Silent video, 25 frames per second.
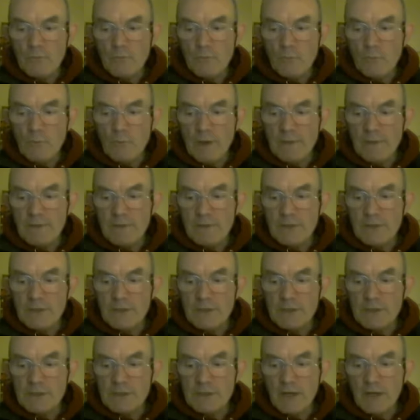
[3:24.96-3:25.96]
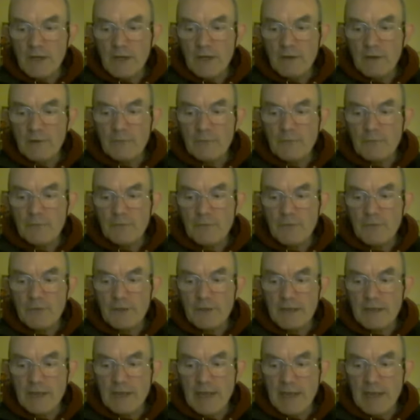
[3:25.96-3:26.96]
when the desire of
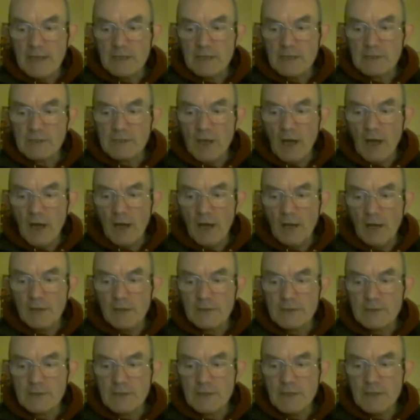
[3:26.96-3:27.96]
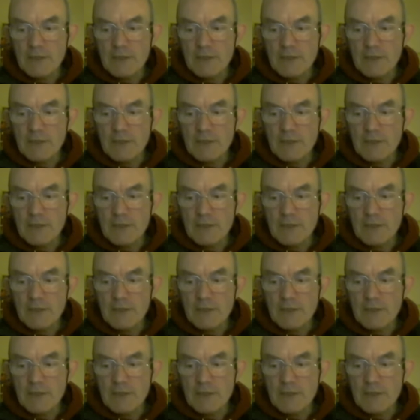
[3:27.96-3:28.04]
the king's heart